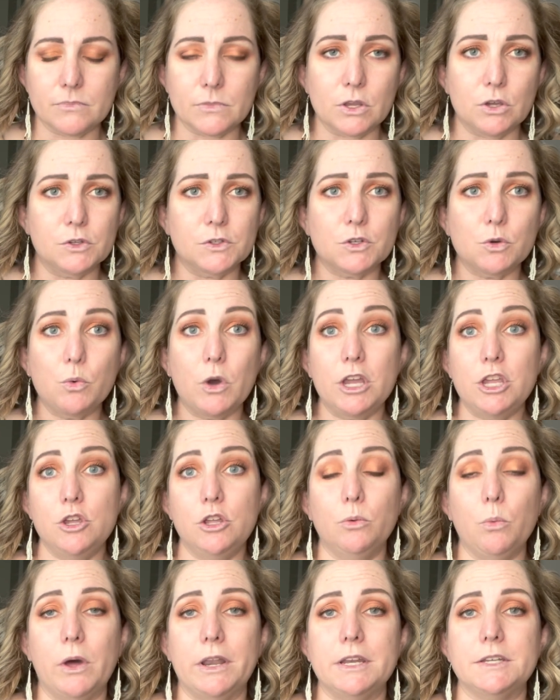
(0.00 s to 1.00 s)
So what
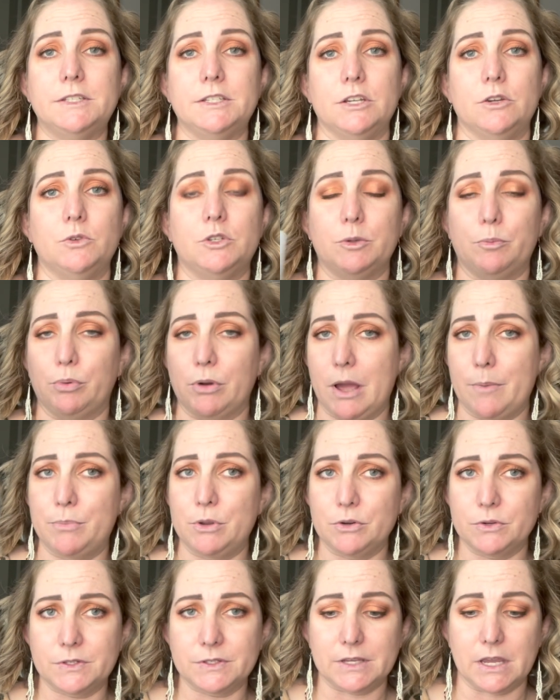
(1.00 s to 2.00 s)
you'd want to do to prep
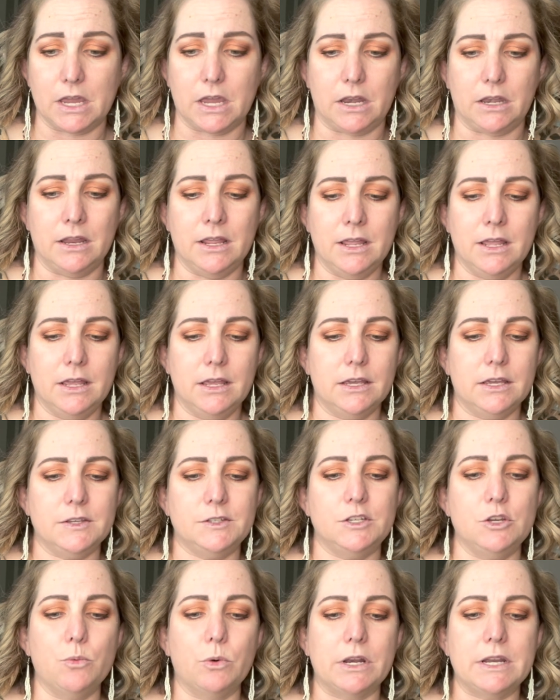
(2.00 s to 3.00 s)
your skin
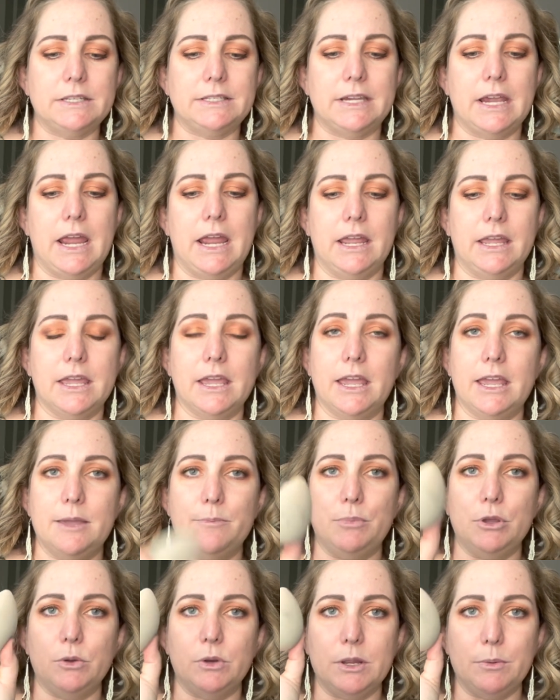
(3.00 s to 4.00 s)
is you want to take a
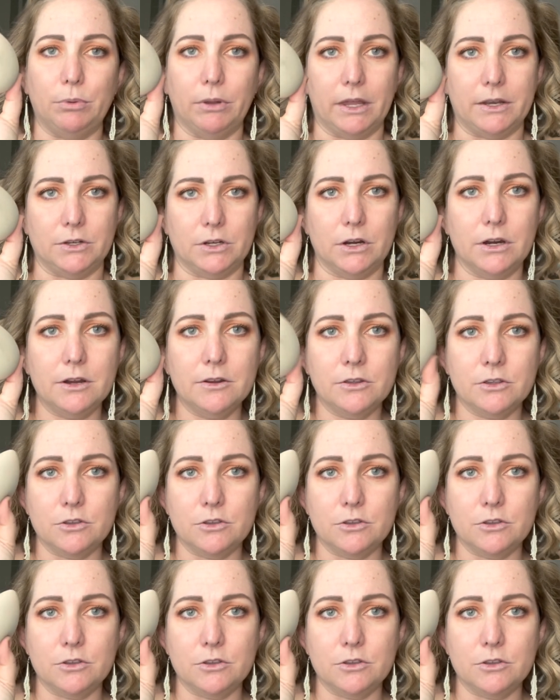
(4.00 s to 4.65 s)
beauty blender.